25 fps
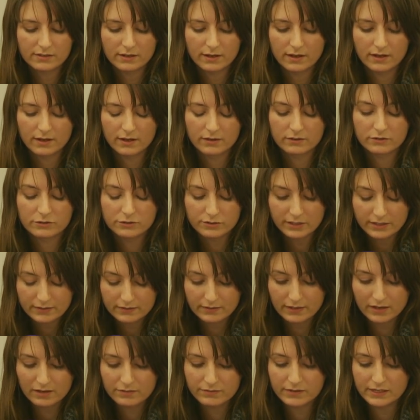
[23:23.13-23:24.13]

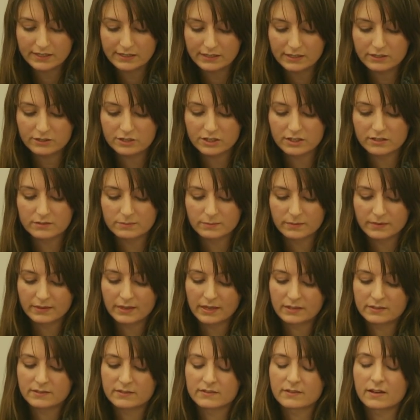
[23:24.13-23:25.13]
Salafi teachings with
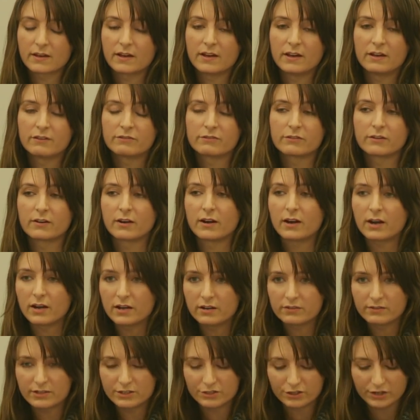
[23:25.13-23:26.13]
their desire for a
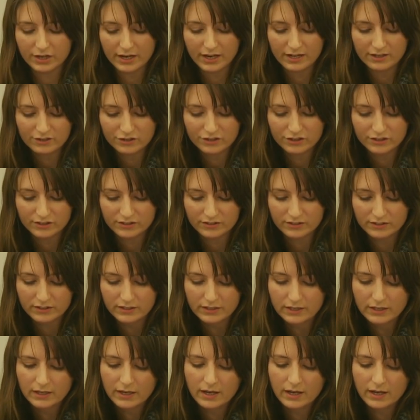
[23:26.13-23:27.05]
higher education,